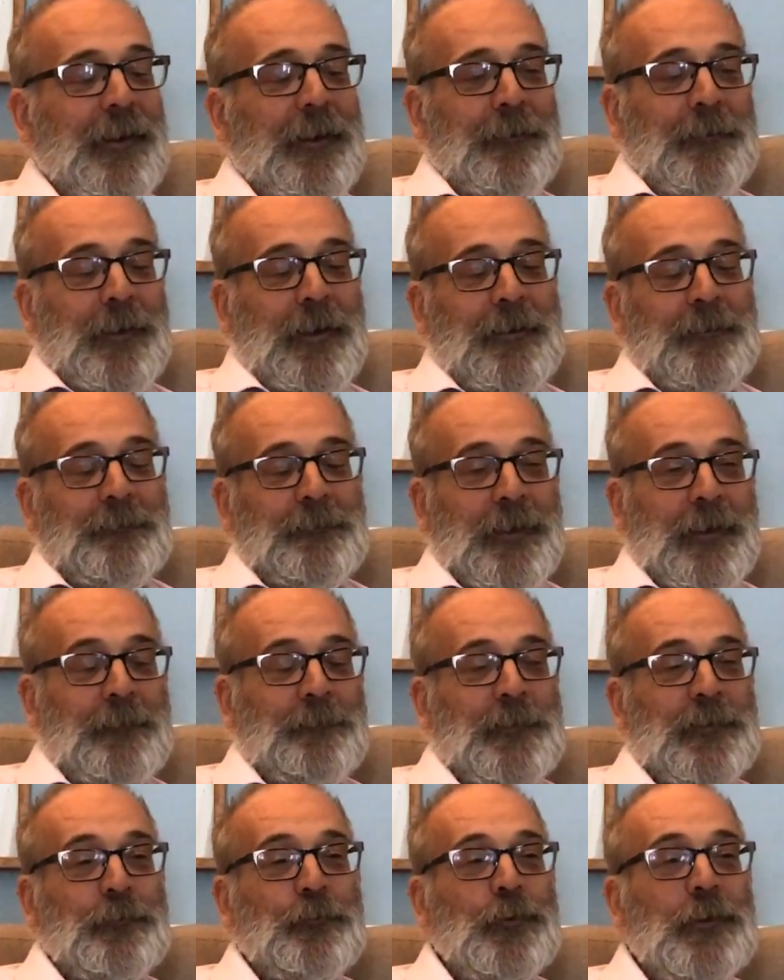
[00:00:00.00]
I, I,
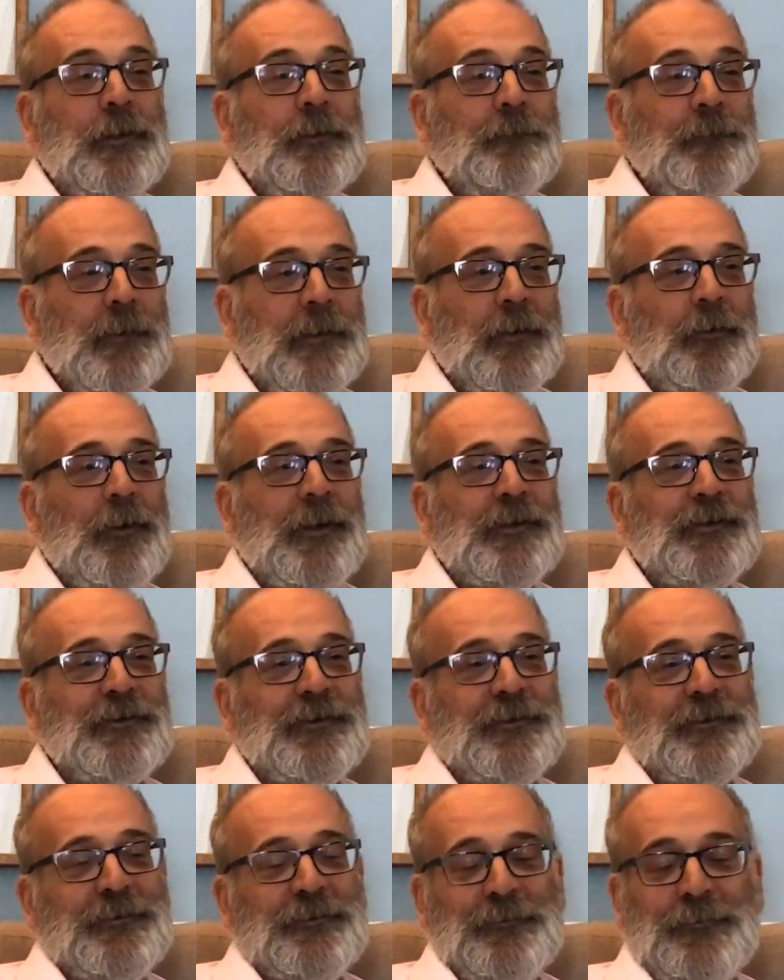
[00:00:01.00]
have been
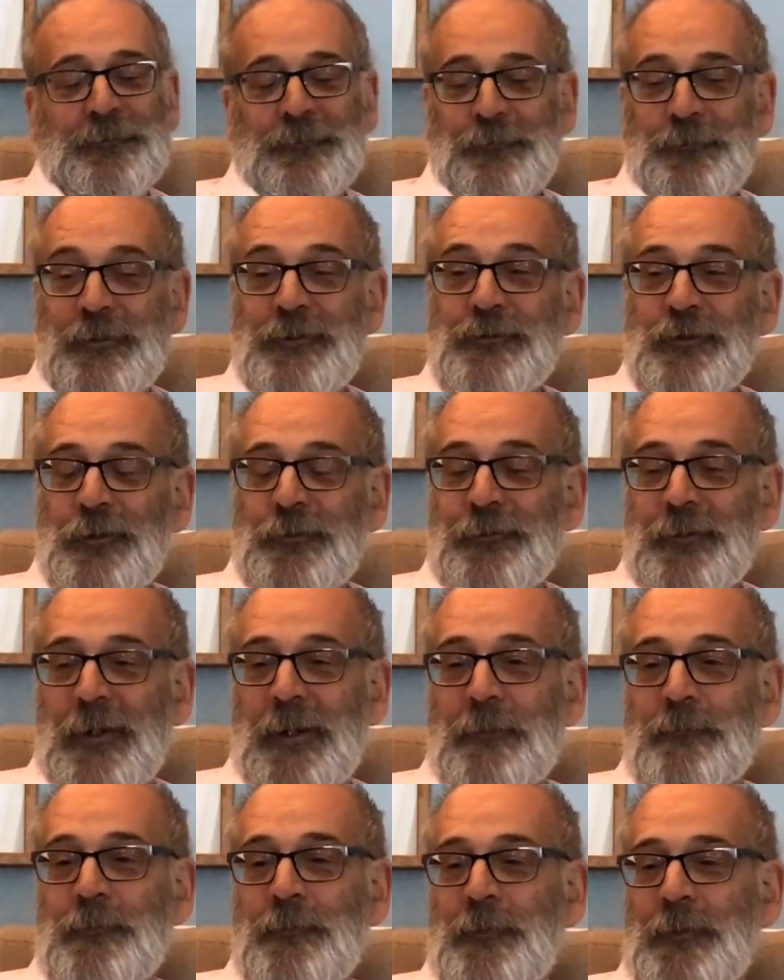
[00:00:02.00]
reinvigorated and rejoined the
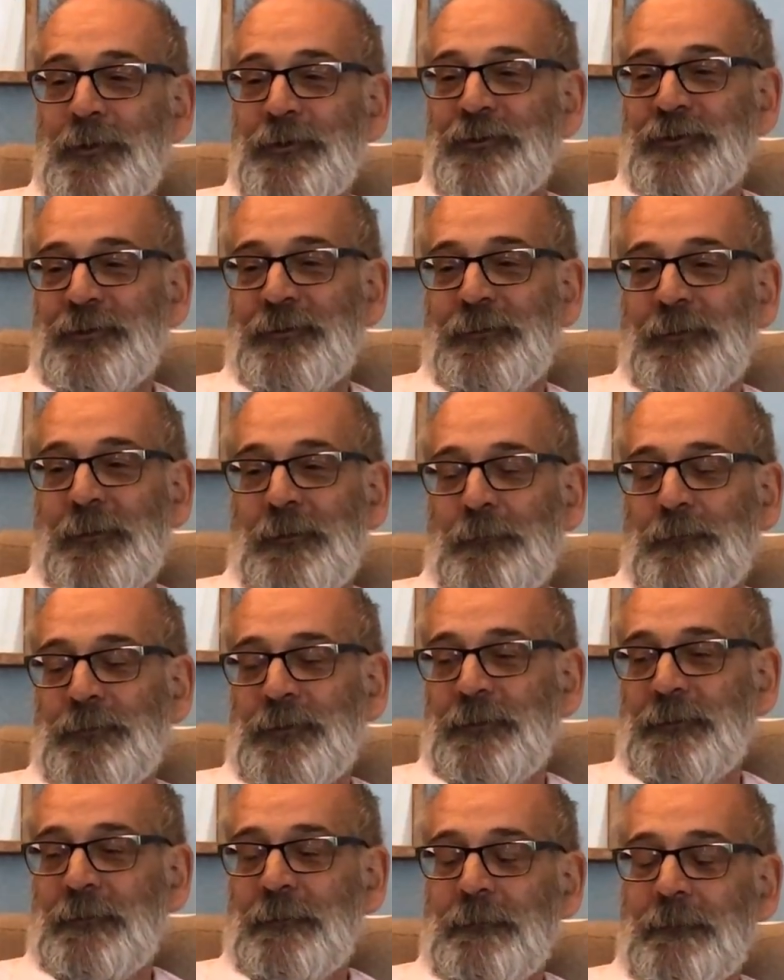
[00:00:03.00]
Labour Party and
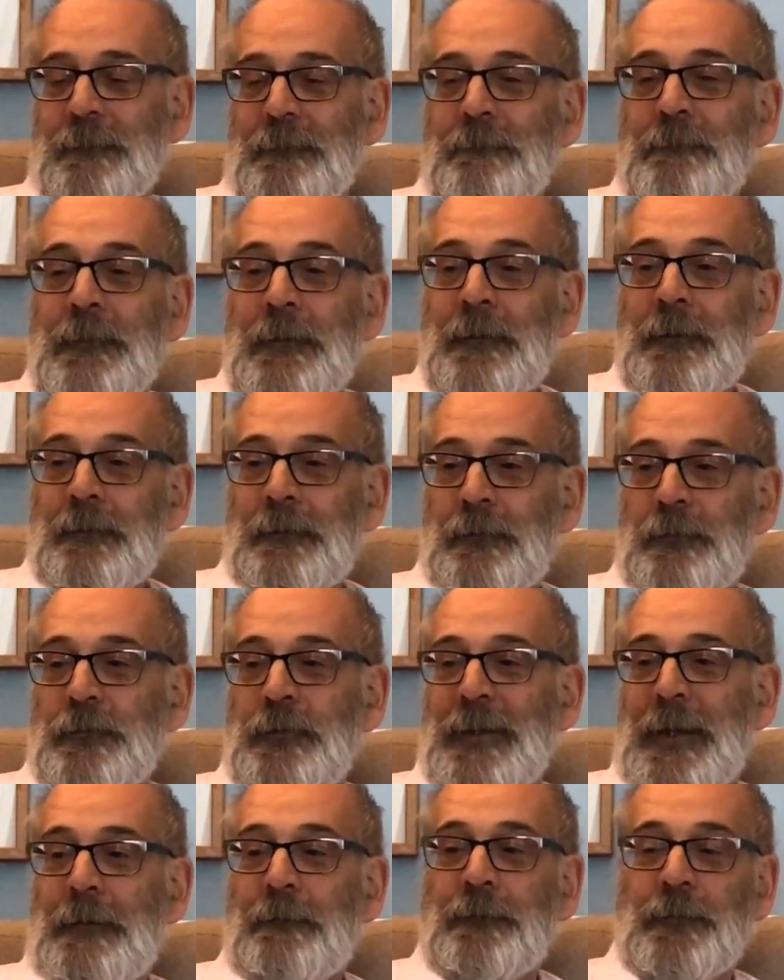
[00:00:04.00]
obviously you know,
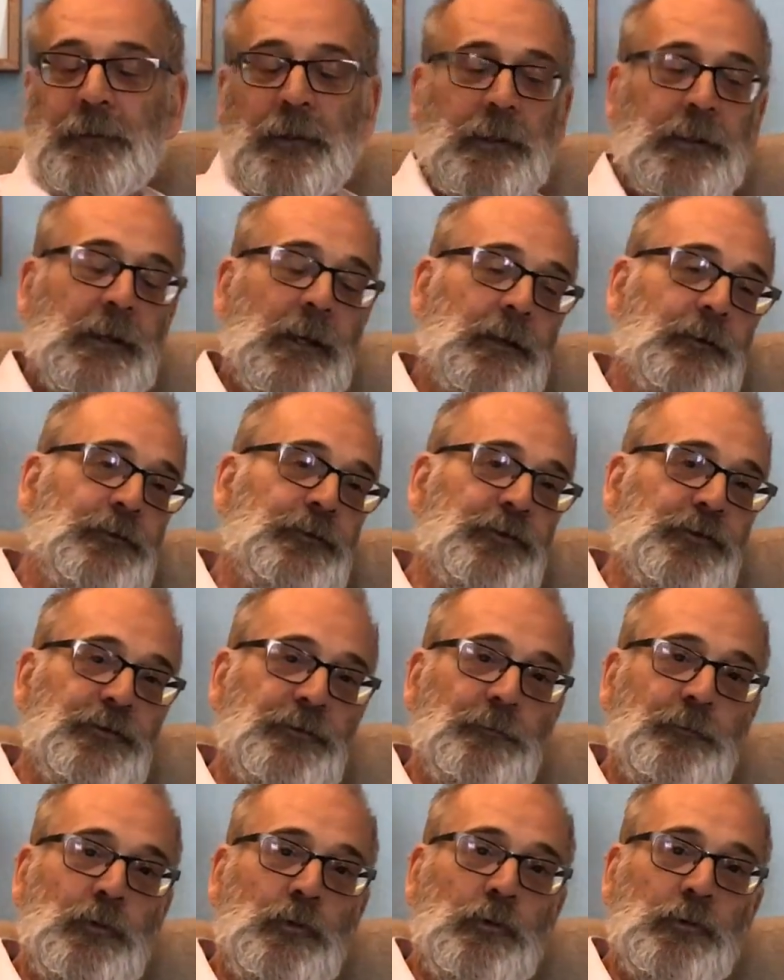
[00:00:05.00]
doing everything I can to
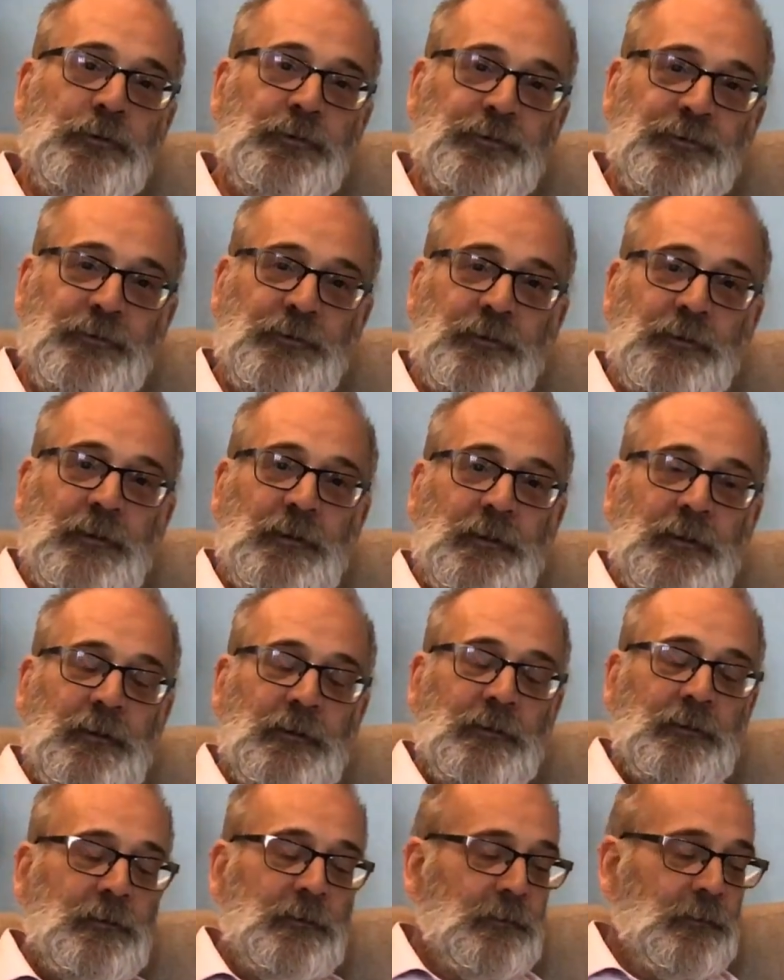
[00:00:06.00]
support
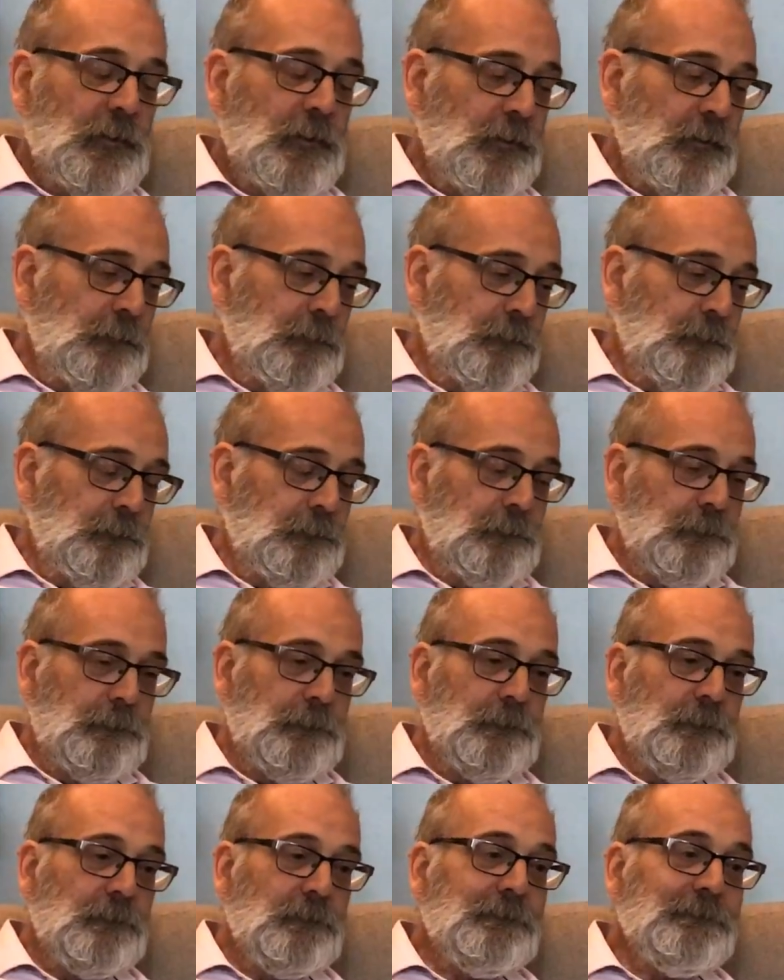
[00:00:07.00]
um,
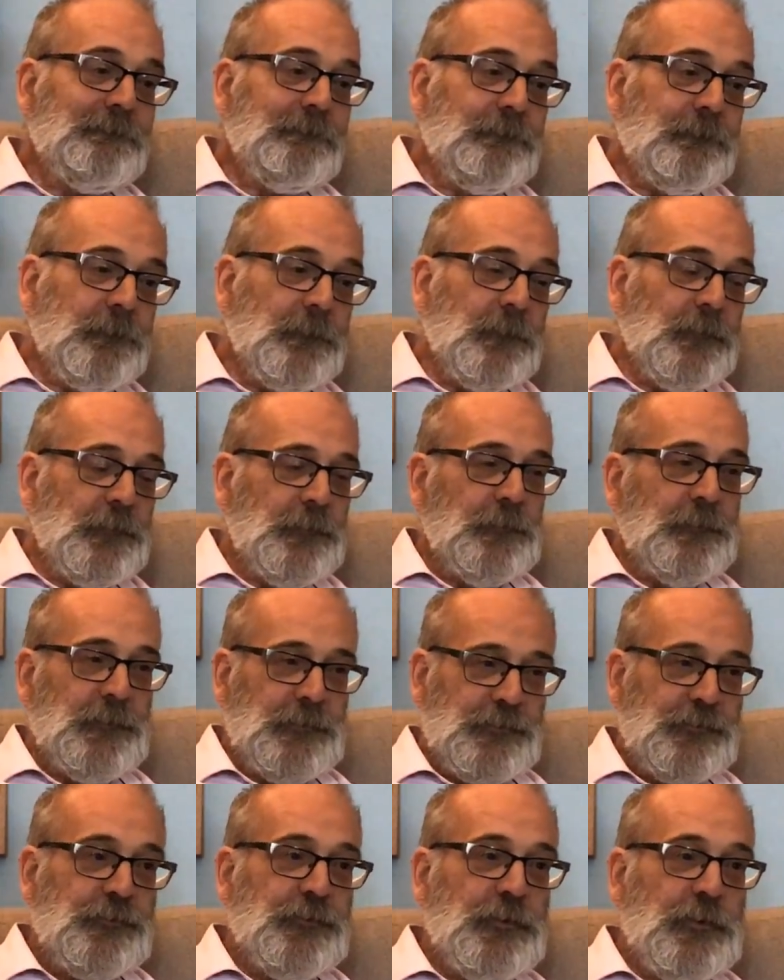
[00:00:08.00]

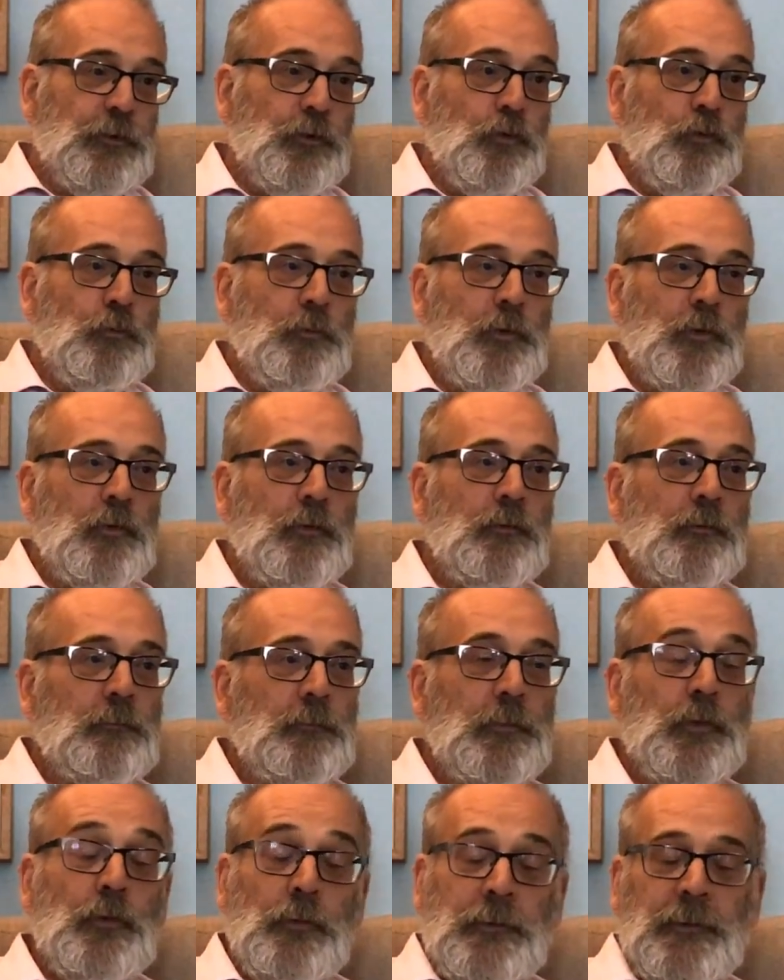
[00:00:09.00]
this new
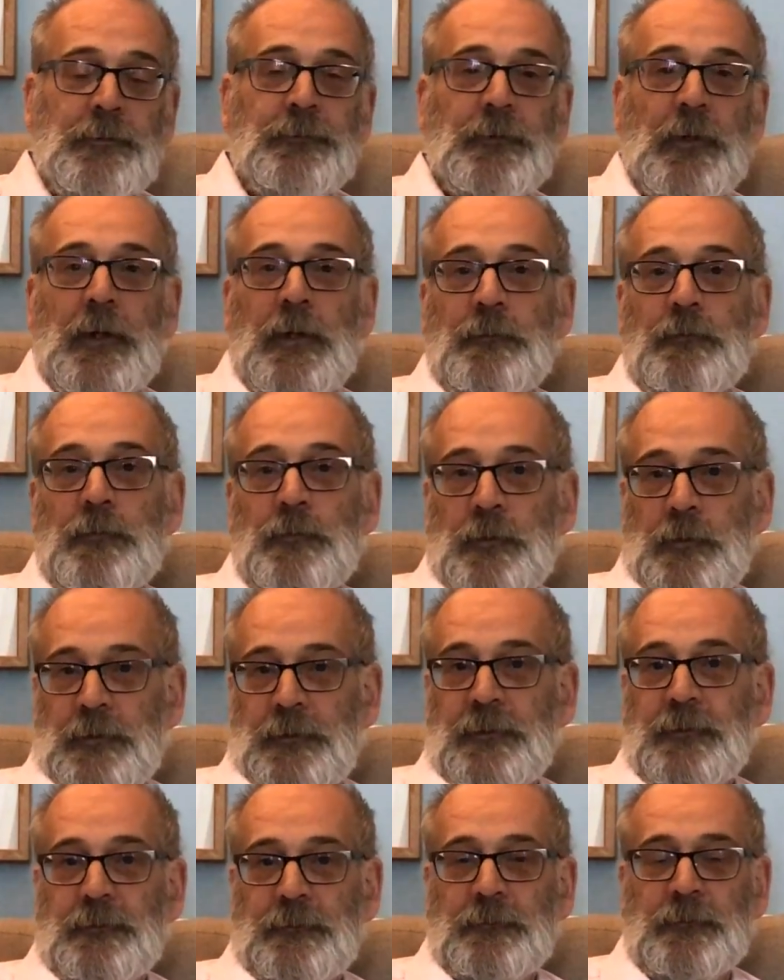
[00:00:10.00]
mood, in the Labour
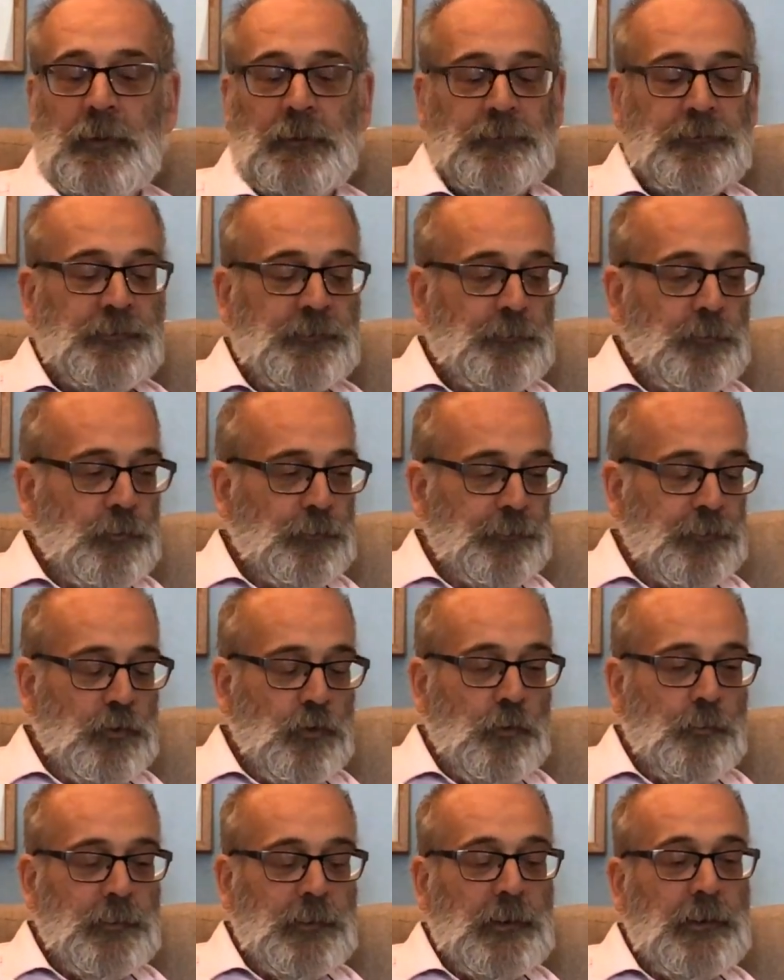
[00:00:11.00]
Party and, and support the
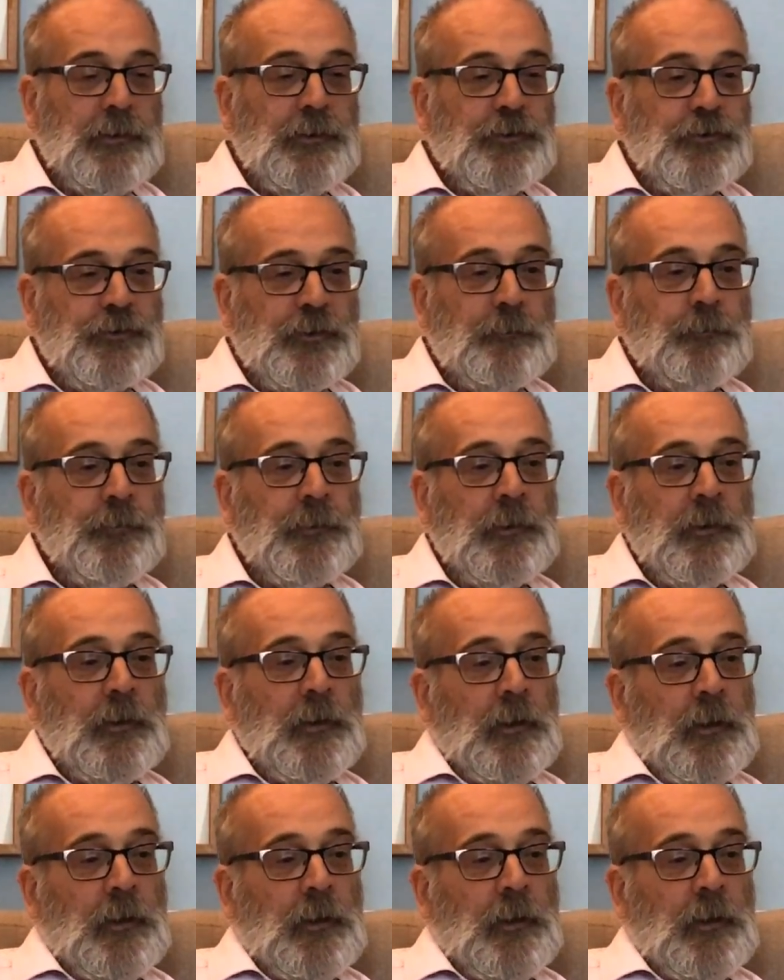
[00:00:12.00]
Corbyn leadership.